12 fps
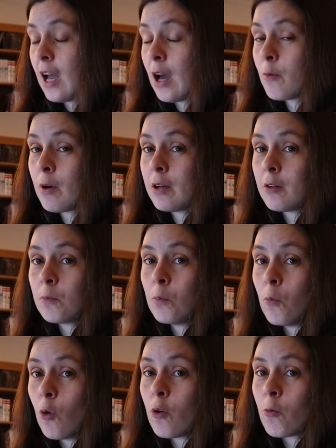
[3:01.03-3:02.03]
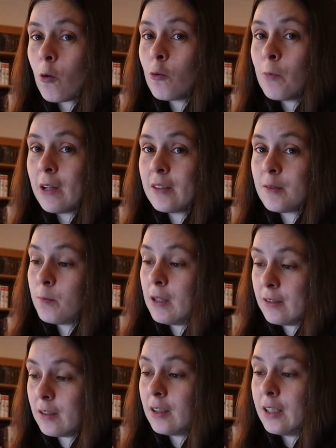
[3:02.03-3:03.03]
I read more romance
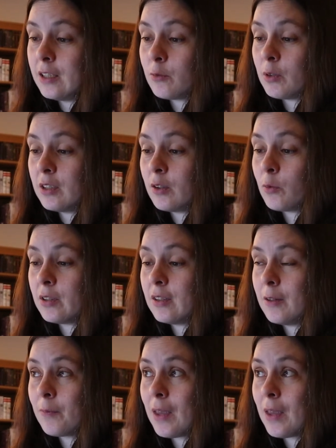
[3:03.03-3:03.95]
basically in 2020,